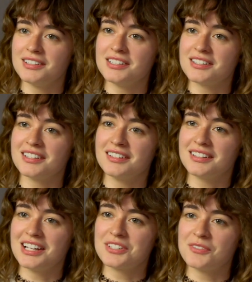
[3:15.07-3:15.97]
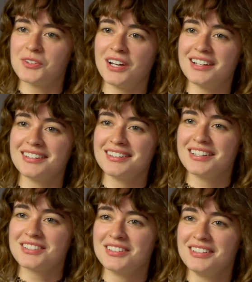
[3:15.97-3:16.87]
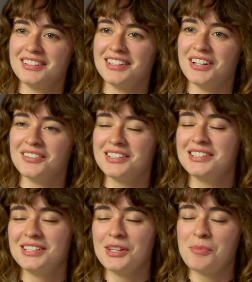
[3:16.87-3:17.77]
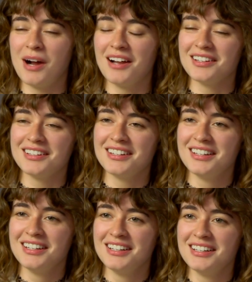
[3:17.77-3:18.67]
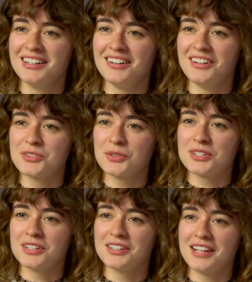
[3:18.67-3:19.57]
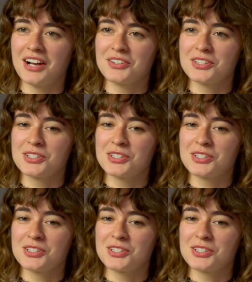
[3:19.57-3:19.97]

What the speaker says: Disney, Class of 09. That's, you know, awesome. Did the pilot, all sorts of that good